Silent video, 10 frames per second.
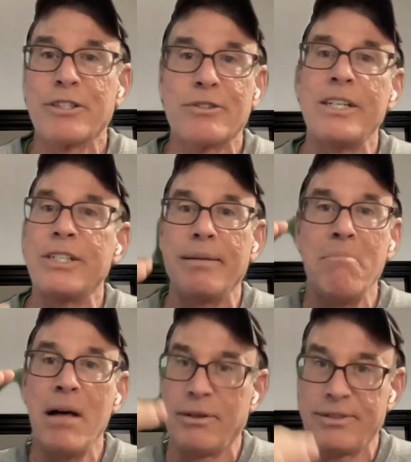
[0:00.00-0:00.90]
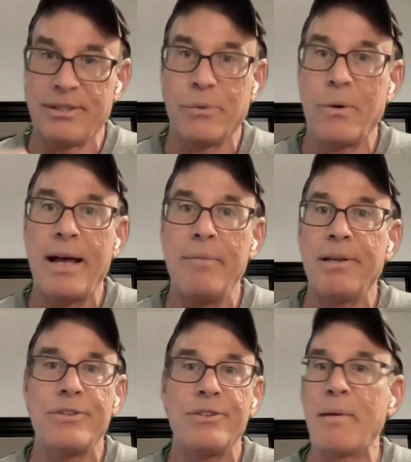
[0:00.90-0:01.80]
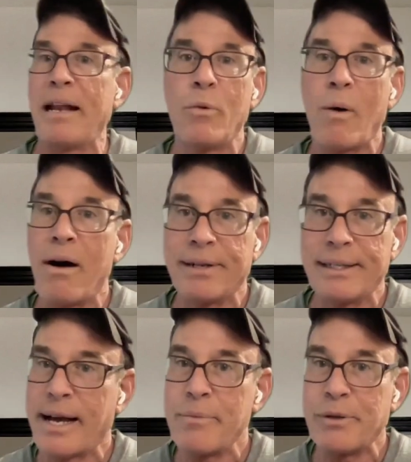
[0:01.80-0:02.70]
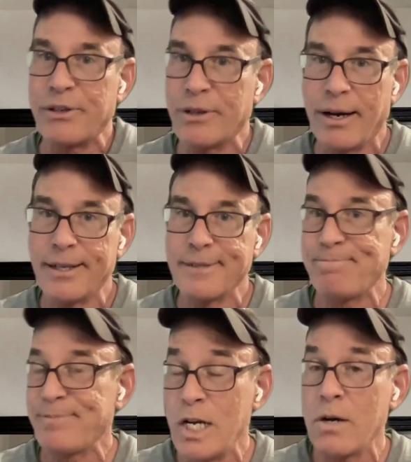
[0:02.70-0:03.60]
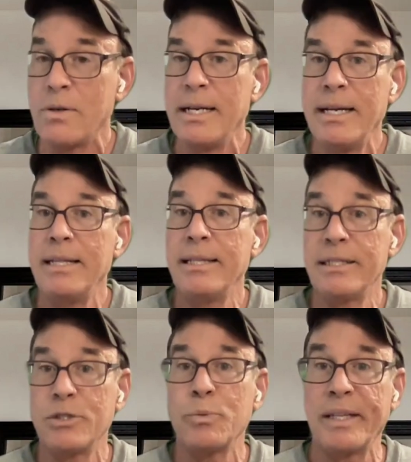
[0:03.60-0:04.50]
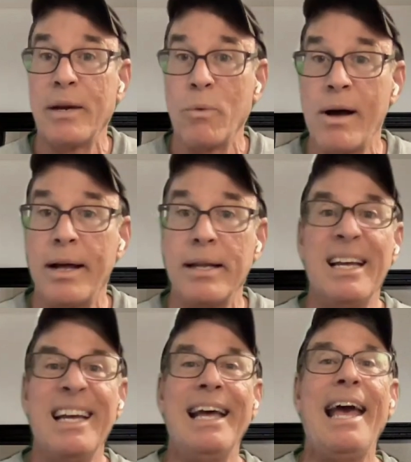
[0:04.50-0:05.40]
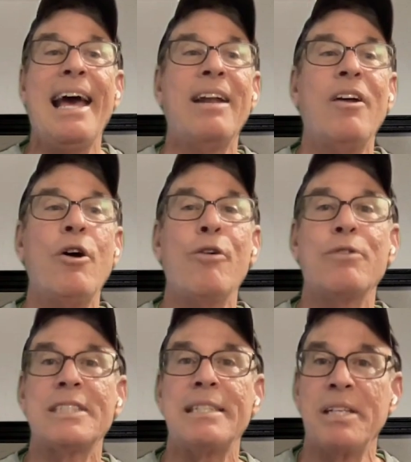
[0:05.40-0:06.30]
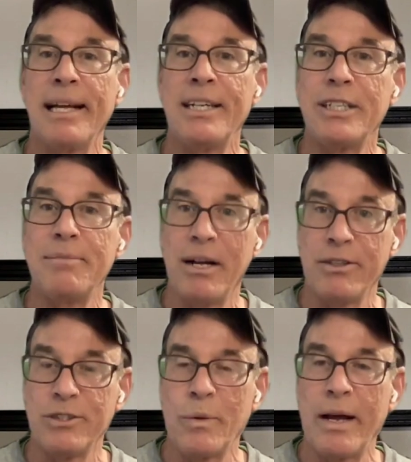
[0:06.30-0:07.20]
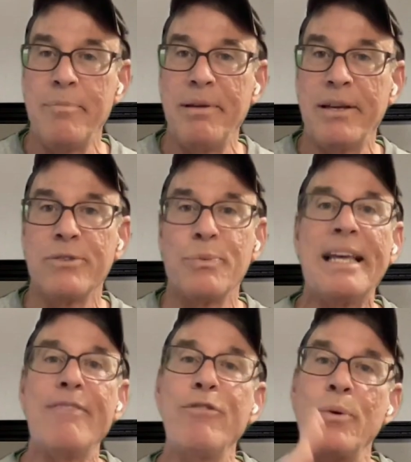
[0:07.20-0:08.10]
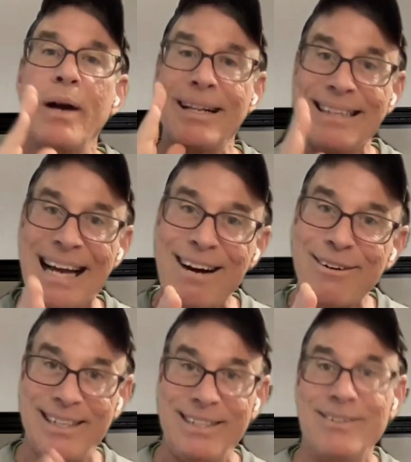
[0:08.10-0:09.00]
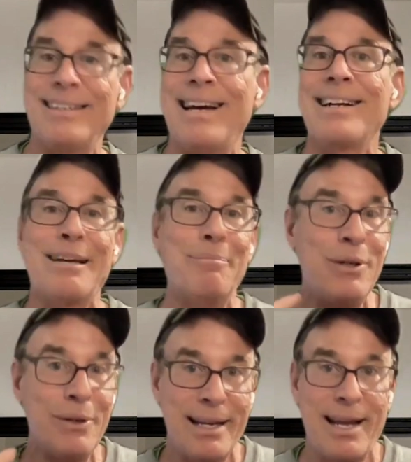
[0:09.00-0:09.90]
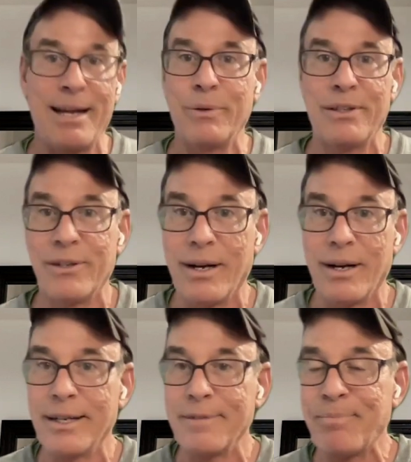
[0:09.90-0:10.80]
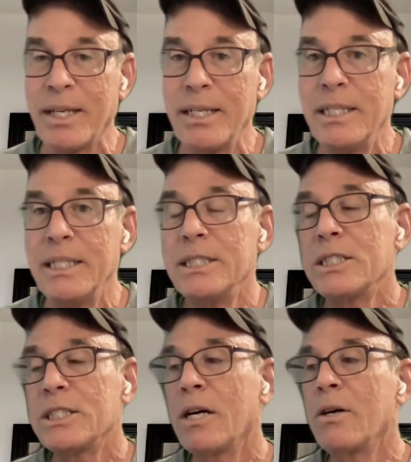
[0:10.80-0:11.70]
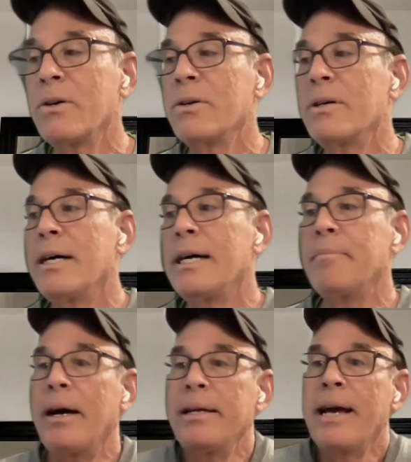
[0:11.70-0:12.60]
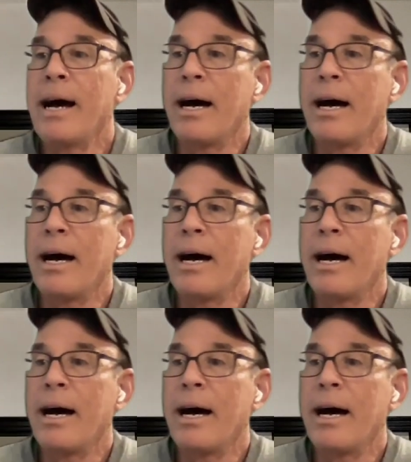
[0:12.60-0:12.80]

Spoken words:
frustration melts away because you're spending quality time with your dog, you know, and this is what they want. And overstimulation melts away because we give you clarity on how to communicate with your dog. So,